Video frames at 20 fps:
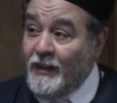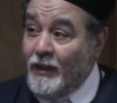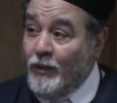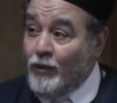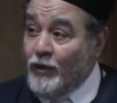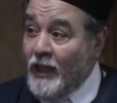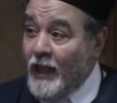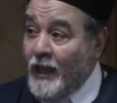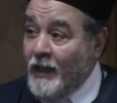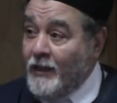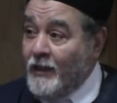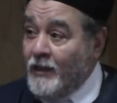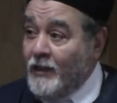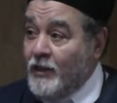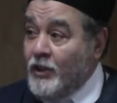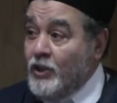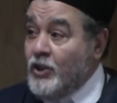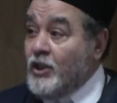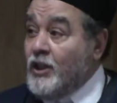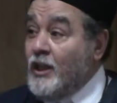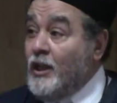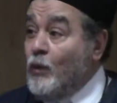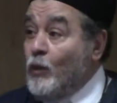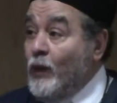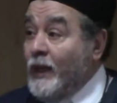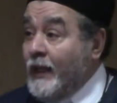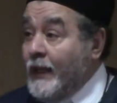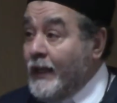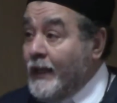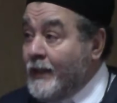Okay? Is she
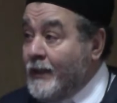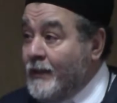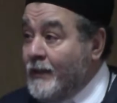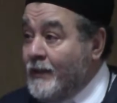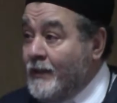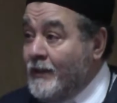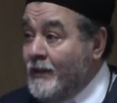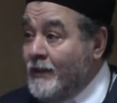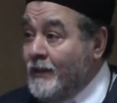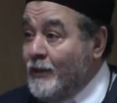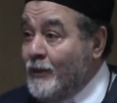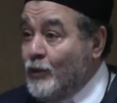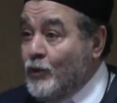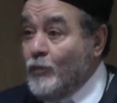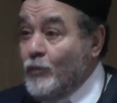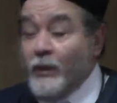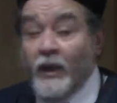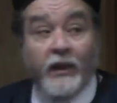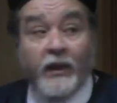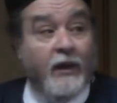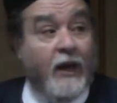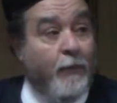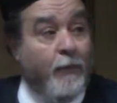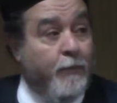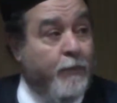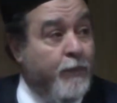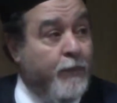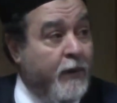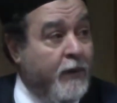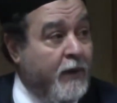willing to bring
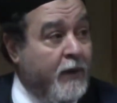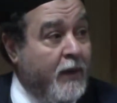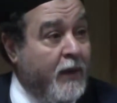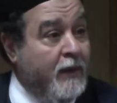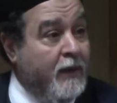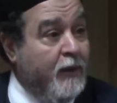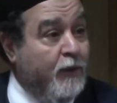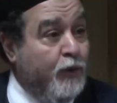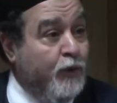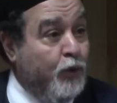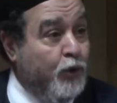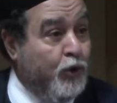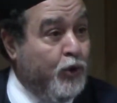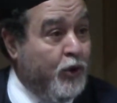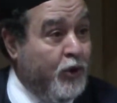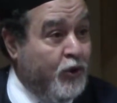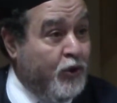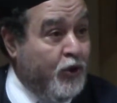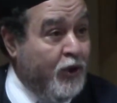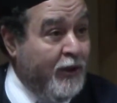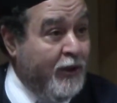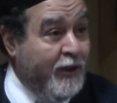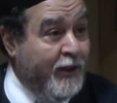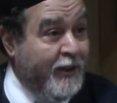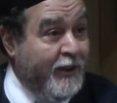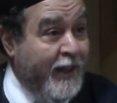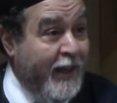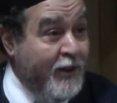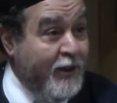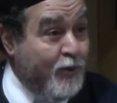up any future
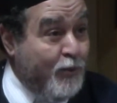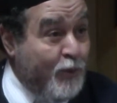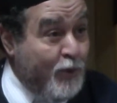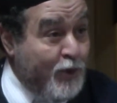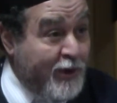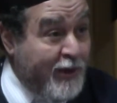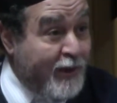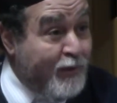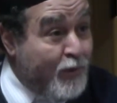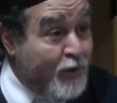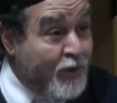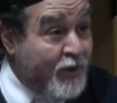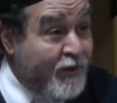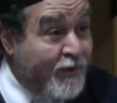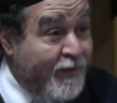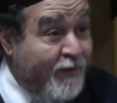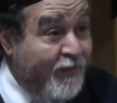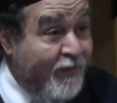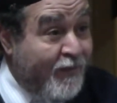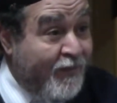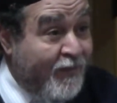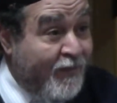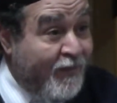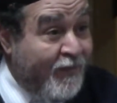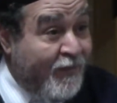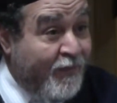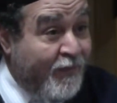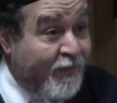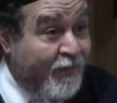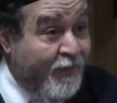children as Muslims?
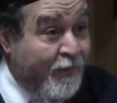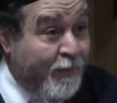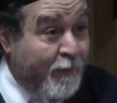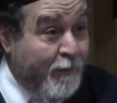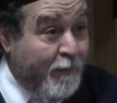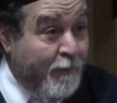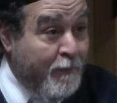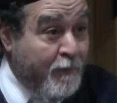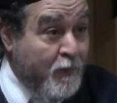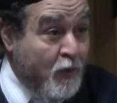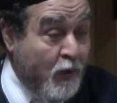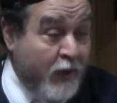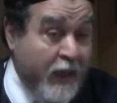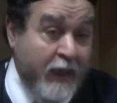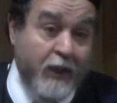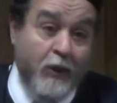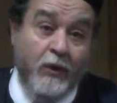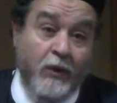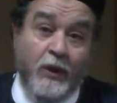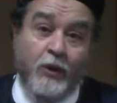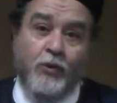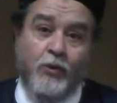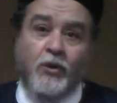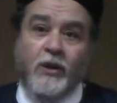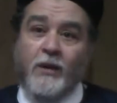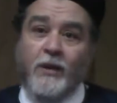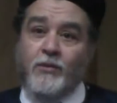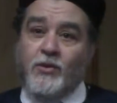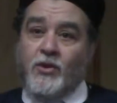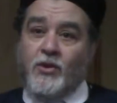So anyone who
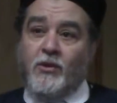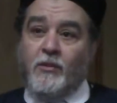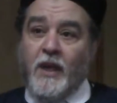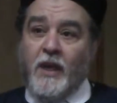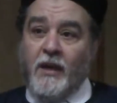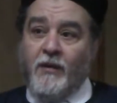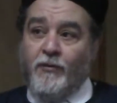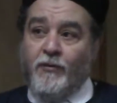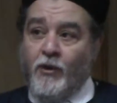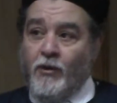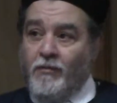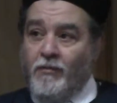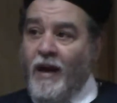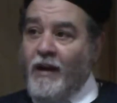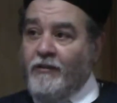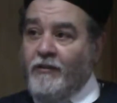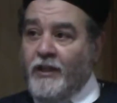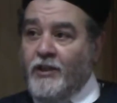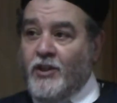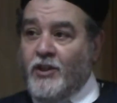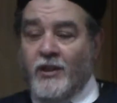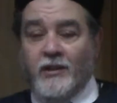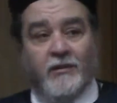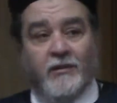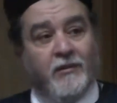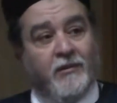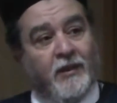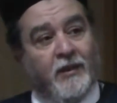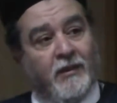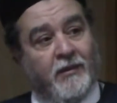comes to me for marriage
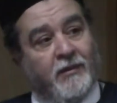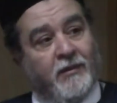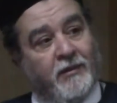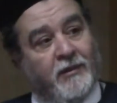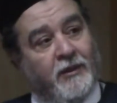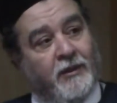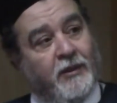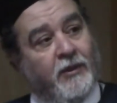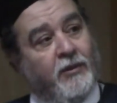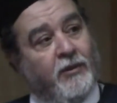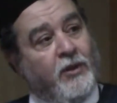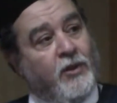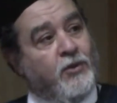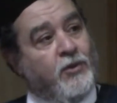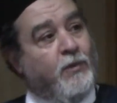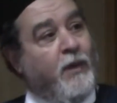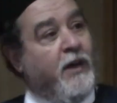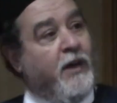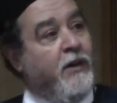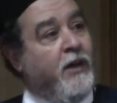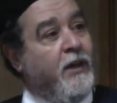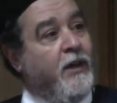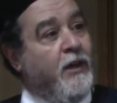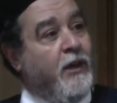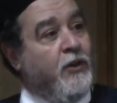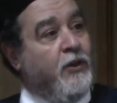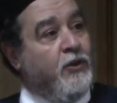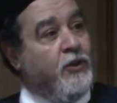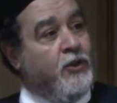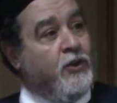and is marrying
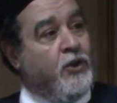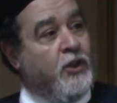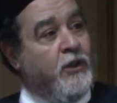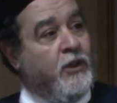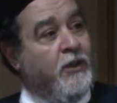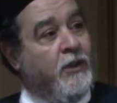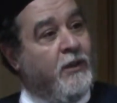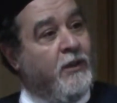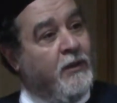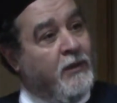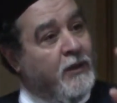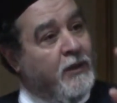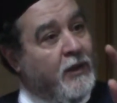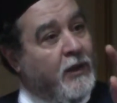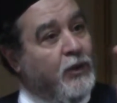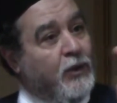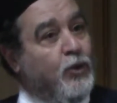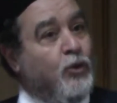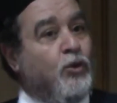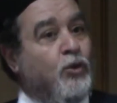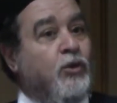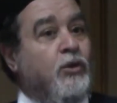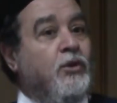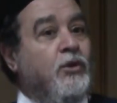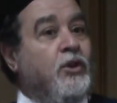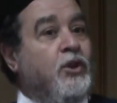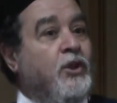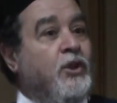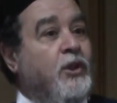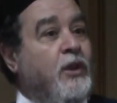a Christian, there are two
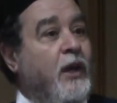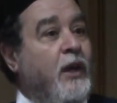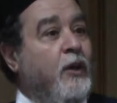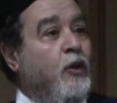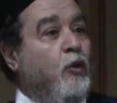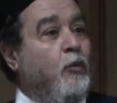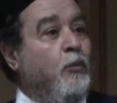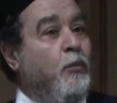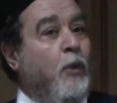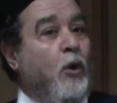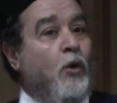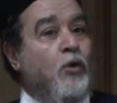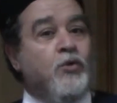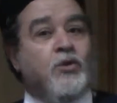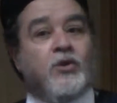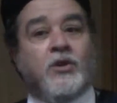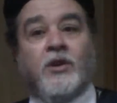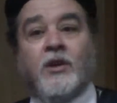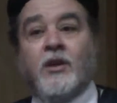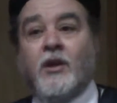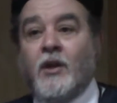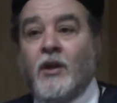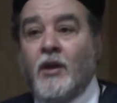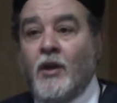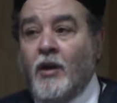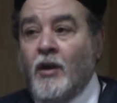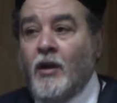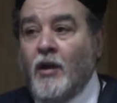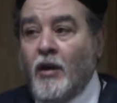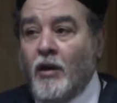conditions I impose
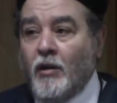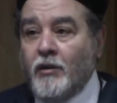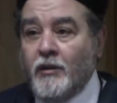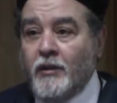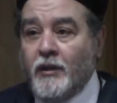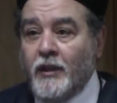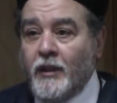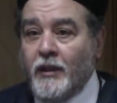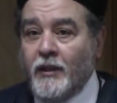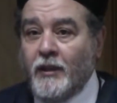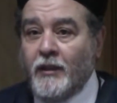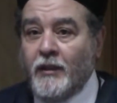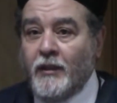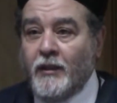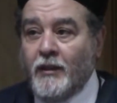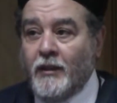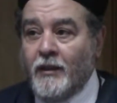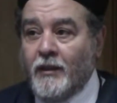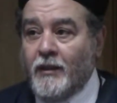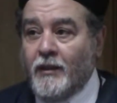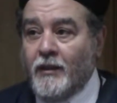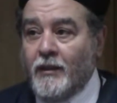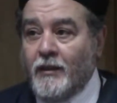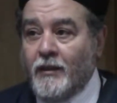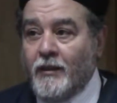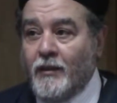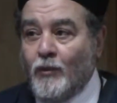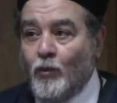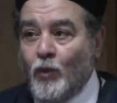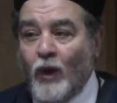on the
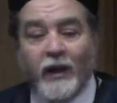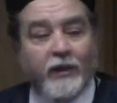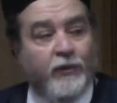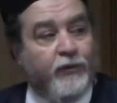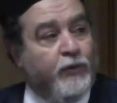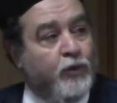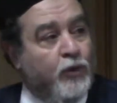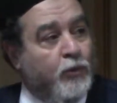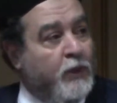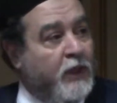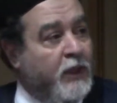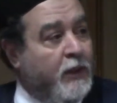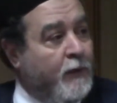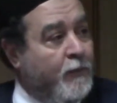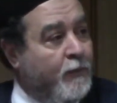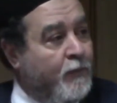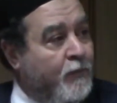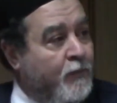wife-to-be.